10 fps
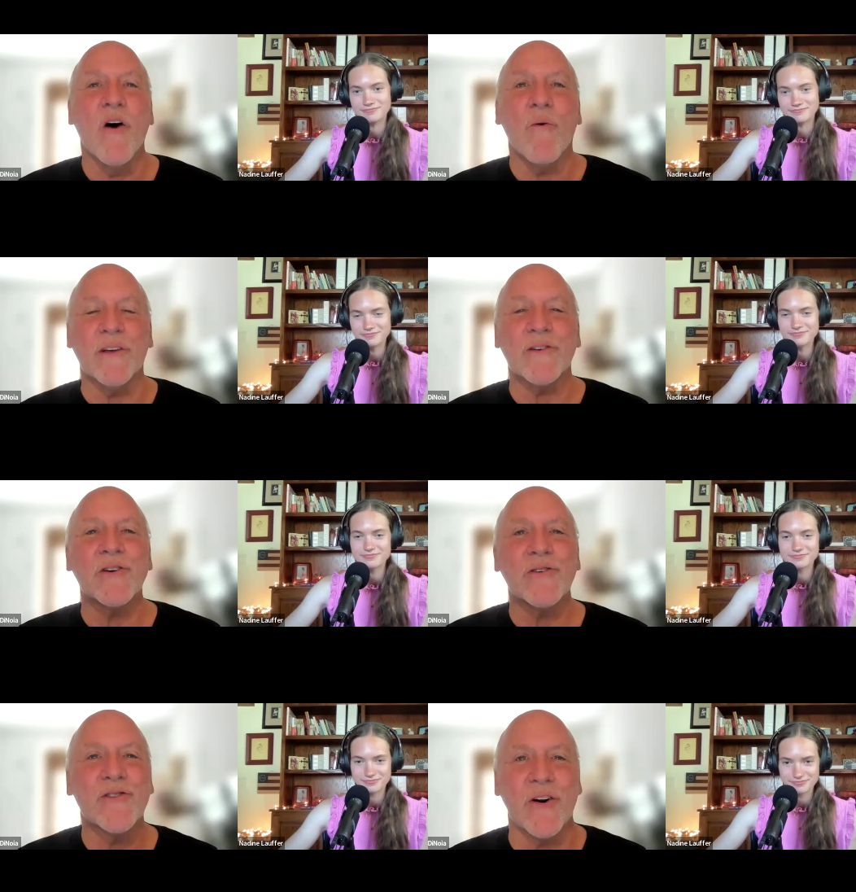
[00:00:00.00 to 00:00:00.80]
Speaker 1: mm -hmm. what's
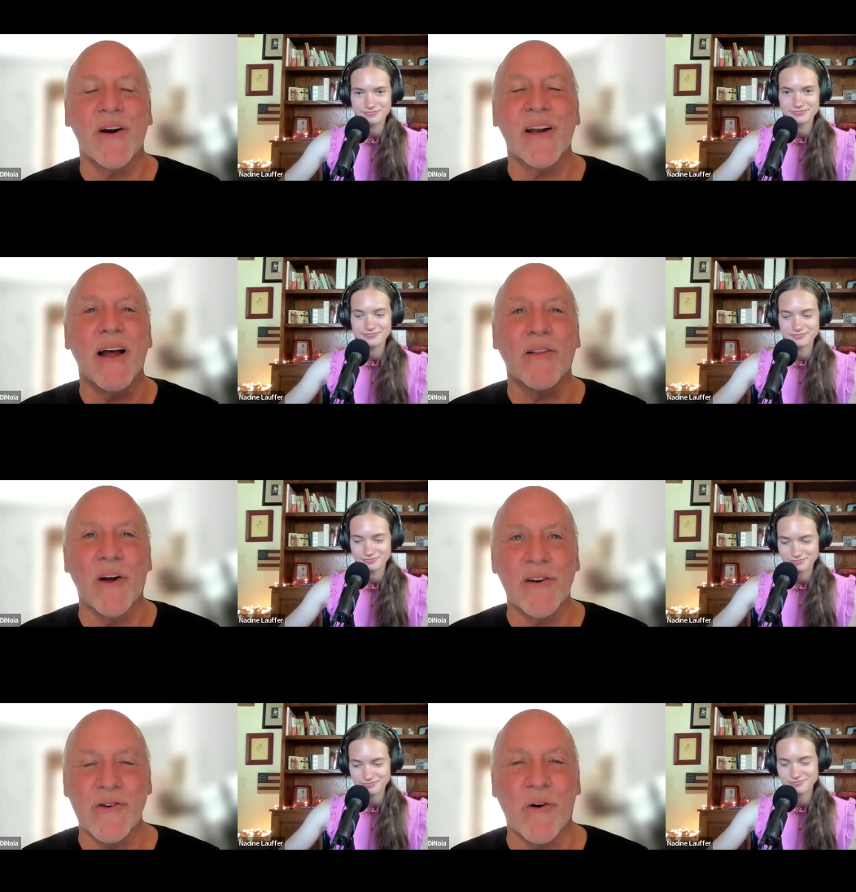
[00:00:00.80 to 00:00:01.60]
your journey that
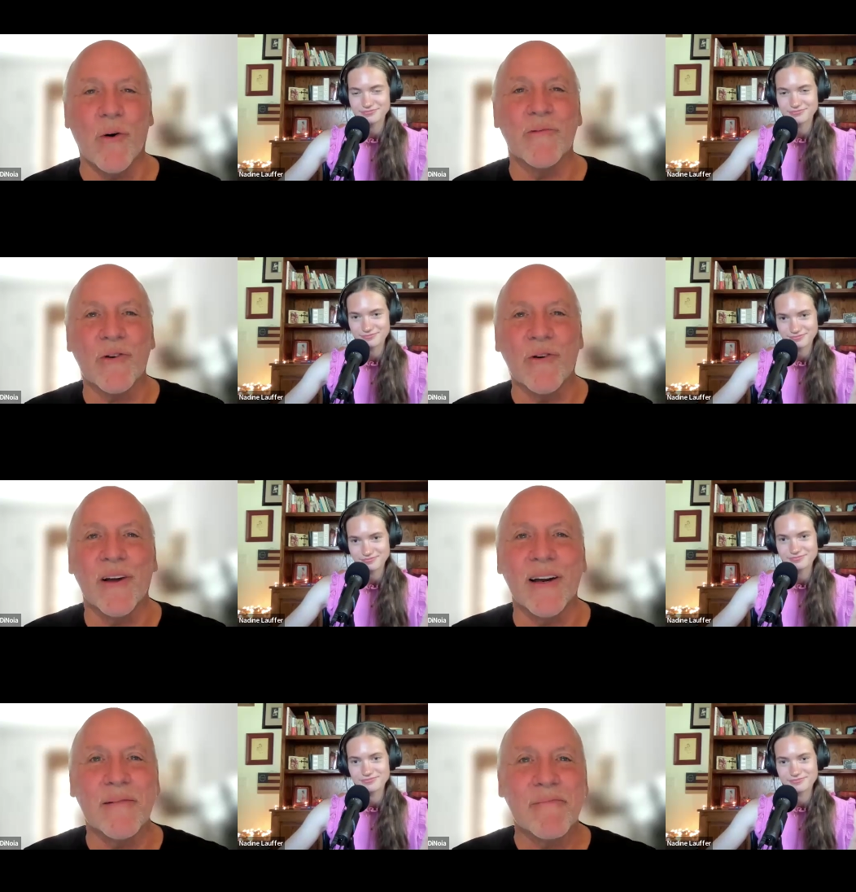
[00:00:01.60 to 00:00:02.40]
led you to
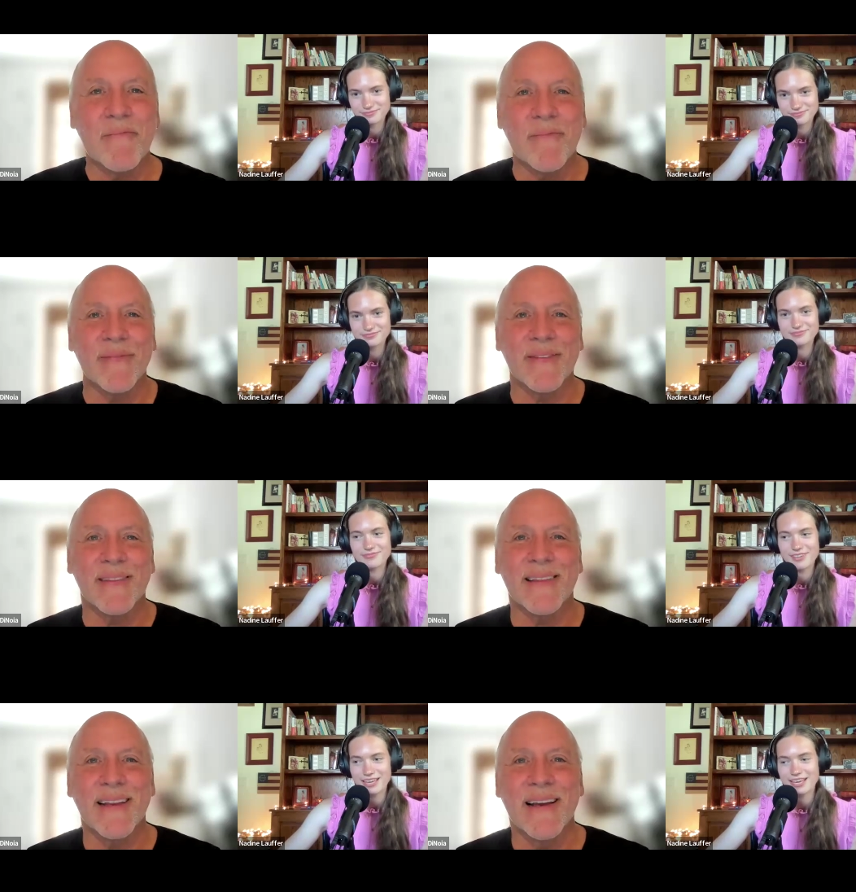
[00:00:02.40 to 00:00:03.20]
homeschooling?
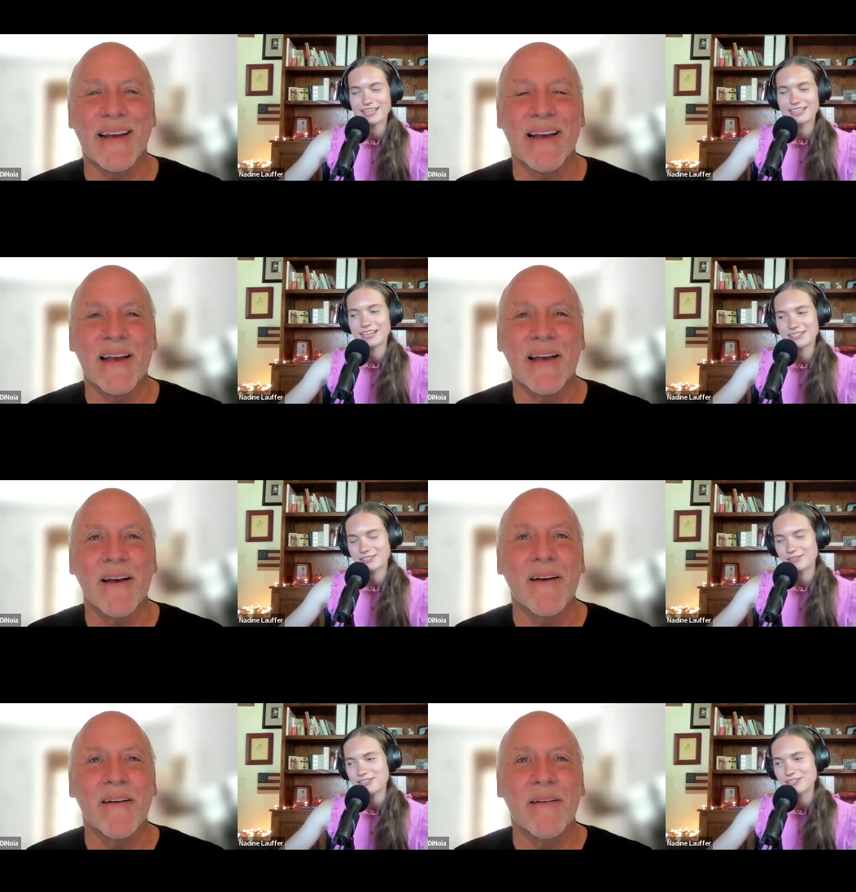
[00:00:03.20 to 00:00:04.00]
Speaker 2: Yeah,
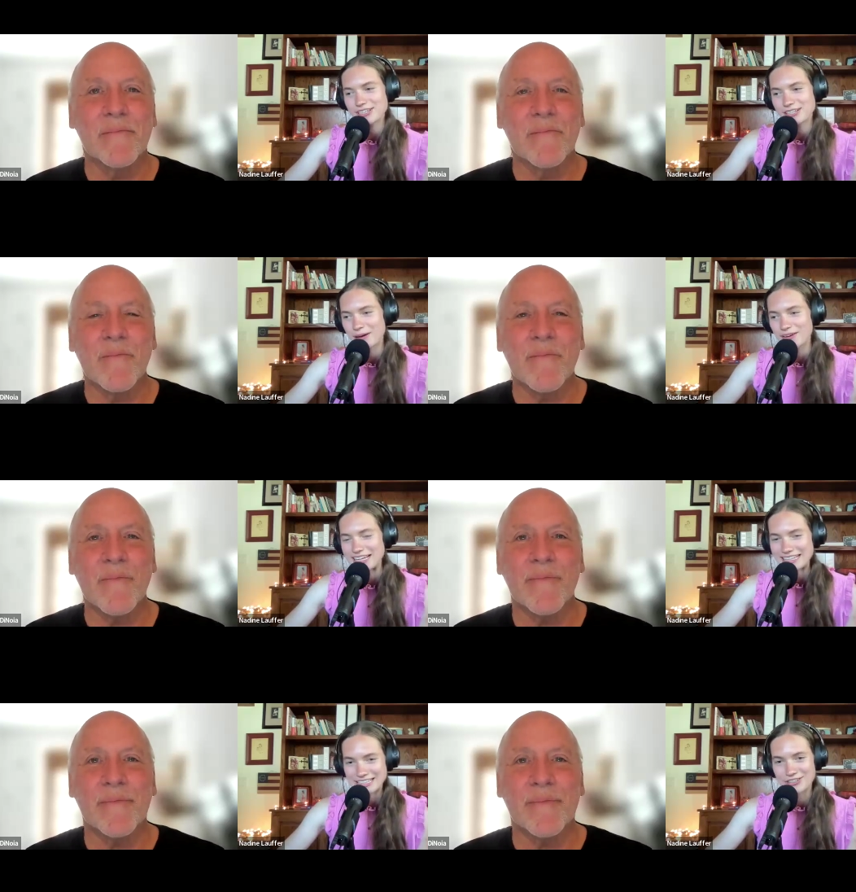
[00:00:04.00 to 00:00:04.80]
so it started about
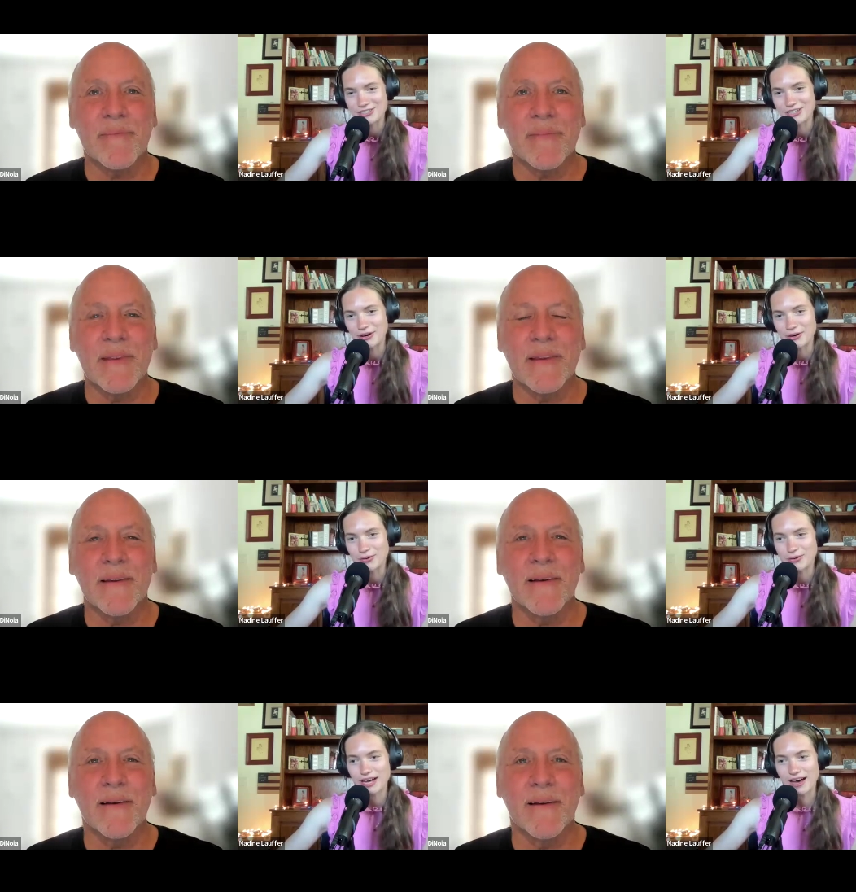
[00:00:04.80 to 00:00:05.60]
eight years
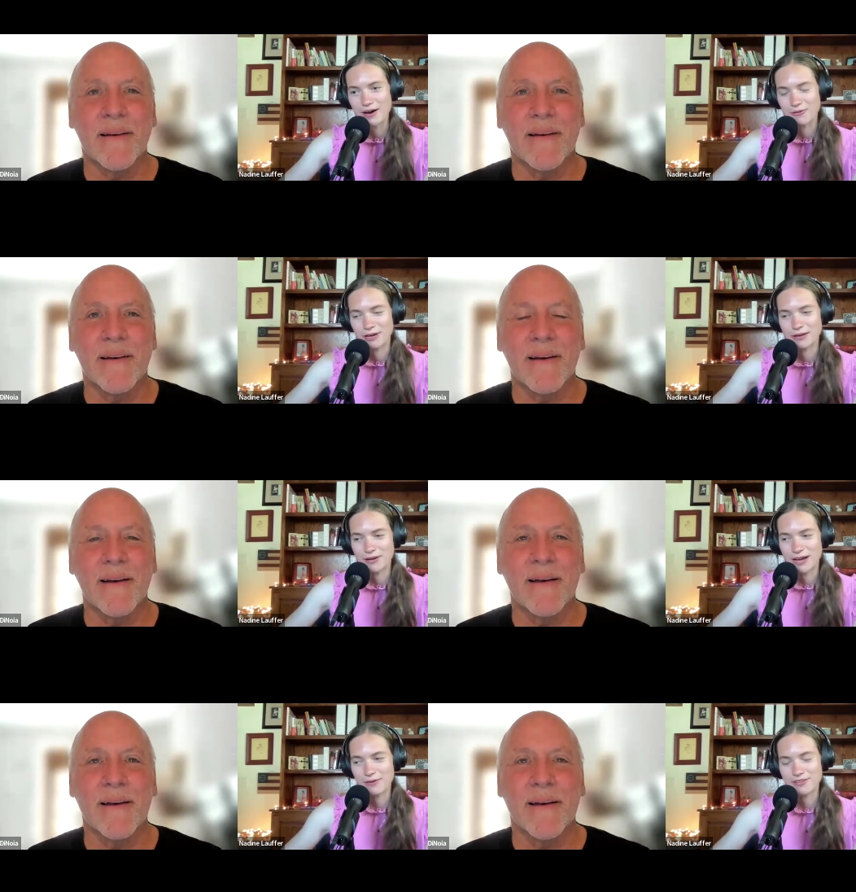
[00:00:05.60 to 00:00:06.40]
ago uh,
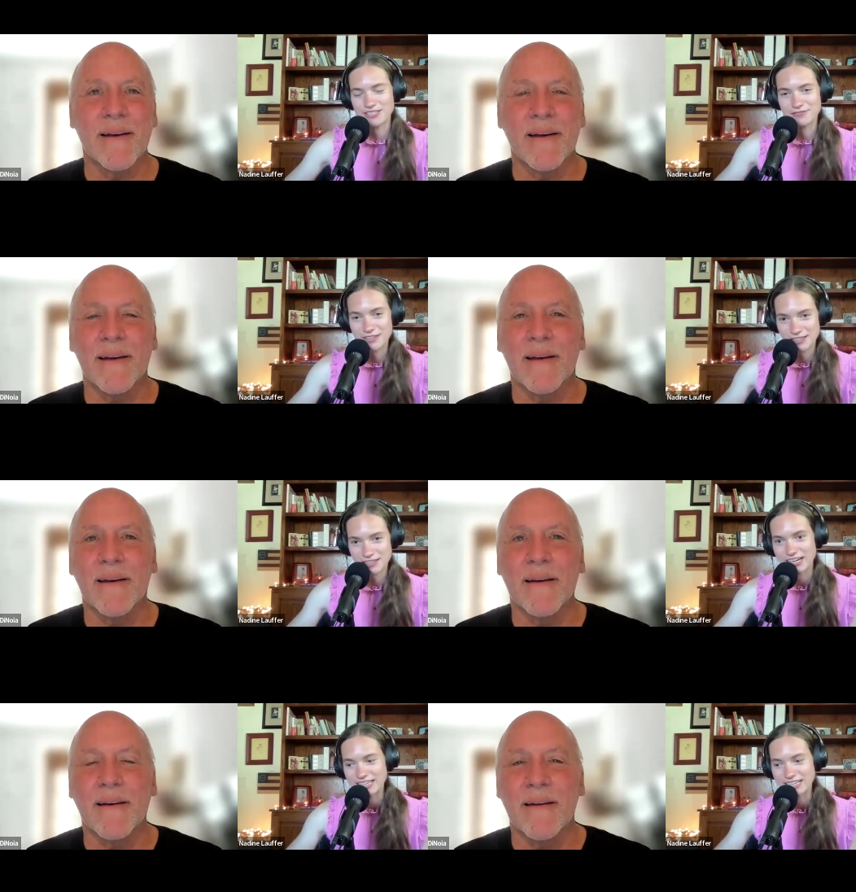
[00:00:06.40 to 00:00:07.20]
when I was in fifth
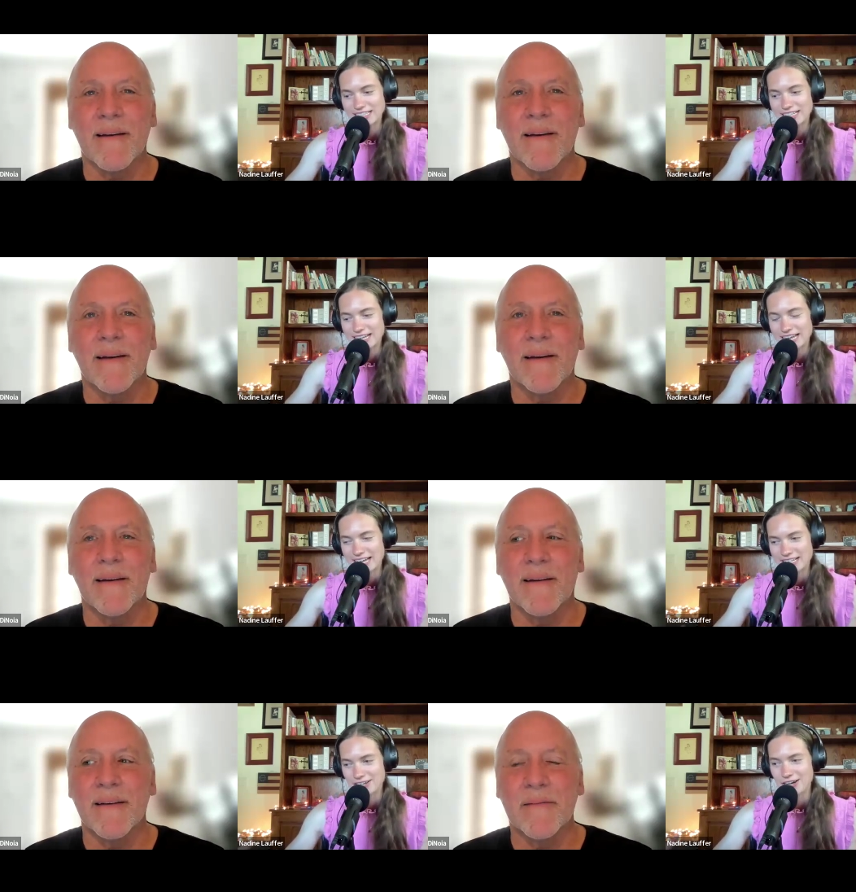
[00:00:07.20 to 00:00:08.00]
grade
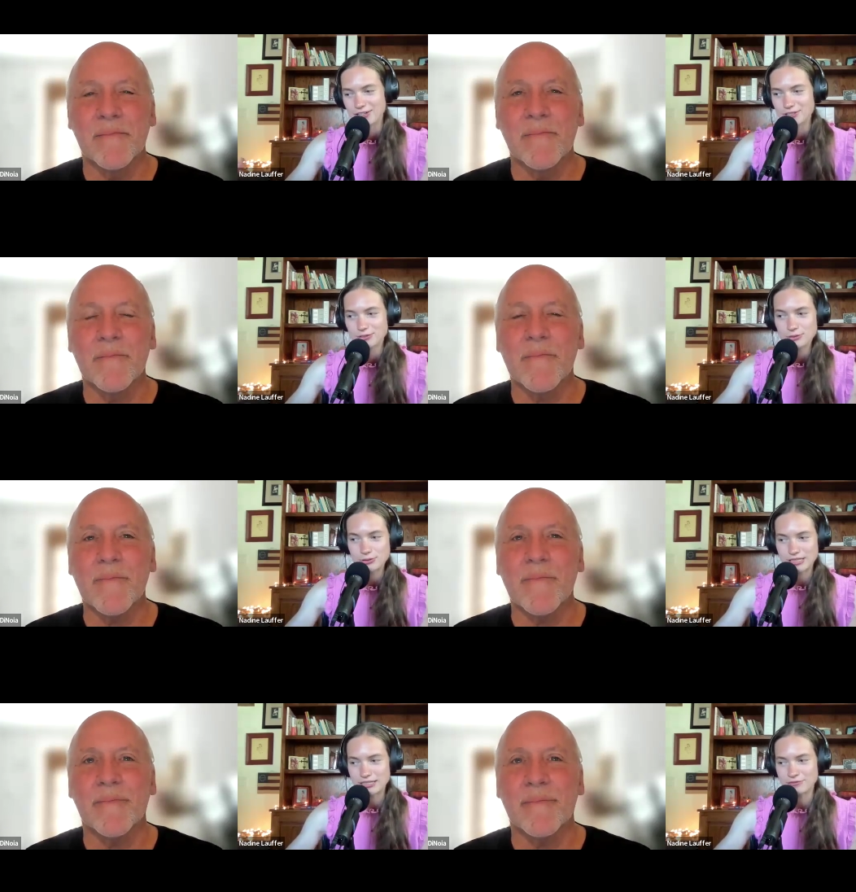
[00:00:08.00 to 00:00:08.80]
and our
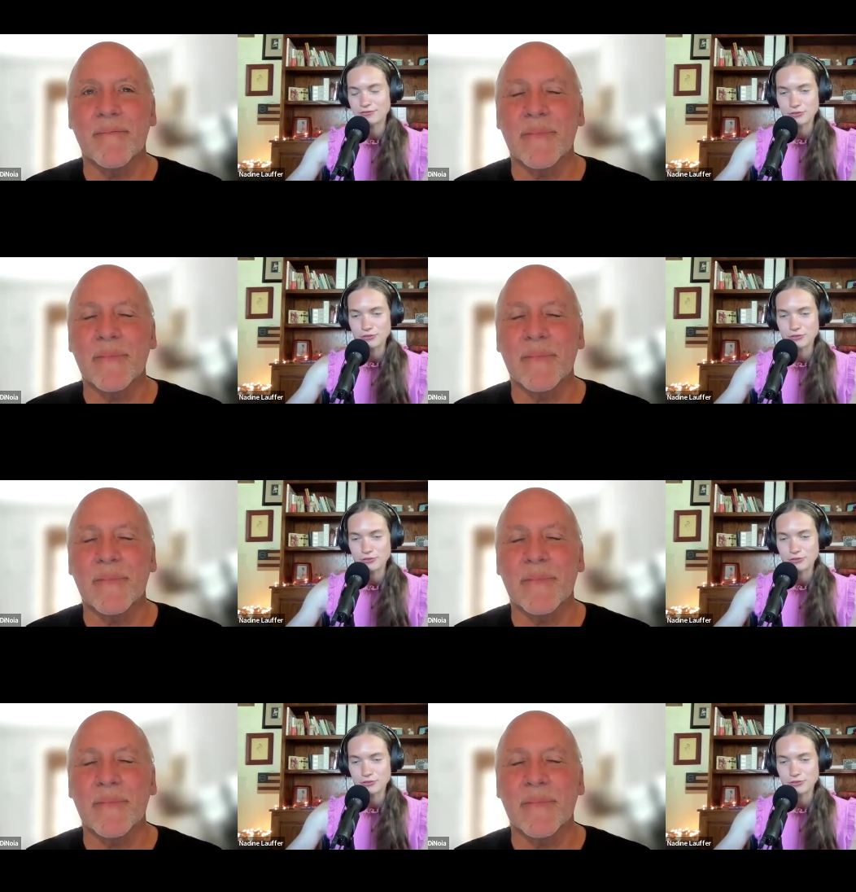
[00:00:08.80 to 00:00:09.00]
school in